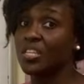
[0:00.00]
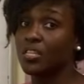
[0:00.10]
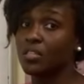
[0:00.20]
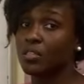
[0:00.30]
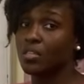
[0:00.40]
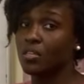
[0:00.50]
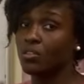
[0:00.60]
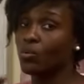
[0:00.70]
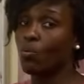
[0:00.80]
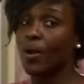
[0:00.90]

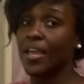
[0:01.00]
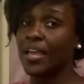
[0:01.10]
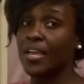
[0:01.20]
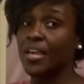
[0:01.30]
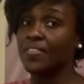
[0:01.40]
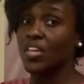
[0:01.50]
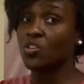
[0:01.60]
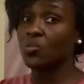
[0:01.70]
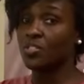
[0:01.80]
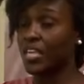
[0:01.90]
the way that
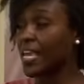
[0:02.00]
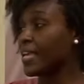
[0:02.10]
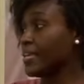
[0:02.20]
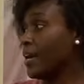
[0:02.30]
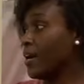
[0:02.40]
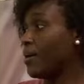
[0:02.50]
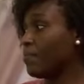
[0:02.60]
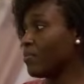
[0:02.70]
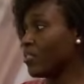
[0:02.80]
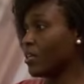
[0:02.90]
you say
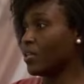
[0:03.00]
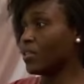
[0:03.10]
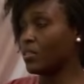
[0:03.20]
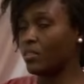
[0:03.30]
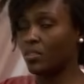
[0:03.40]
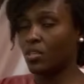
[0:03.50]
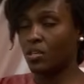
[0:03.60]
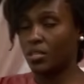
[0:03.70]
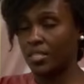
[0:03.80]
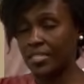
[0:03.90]

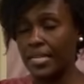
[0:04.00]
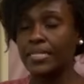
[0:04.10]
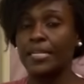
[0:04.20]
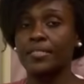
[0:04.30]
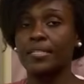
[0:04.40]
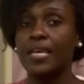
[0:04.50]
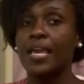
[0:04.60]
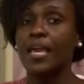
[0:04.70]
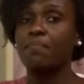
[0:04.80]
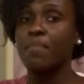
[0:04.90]
the sentence
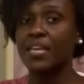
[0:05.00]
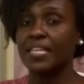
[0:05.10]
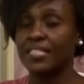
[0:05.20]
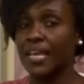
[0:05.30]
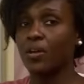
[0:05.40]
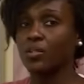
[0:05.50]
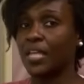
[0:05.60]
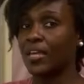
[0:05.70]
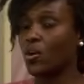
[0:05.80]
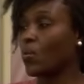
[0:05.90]
and make it sound
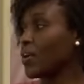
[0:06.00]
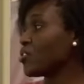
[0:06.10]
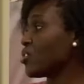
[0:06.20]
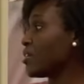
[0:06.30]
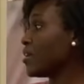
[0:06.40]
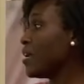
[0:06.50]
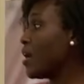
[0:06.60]
like a question.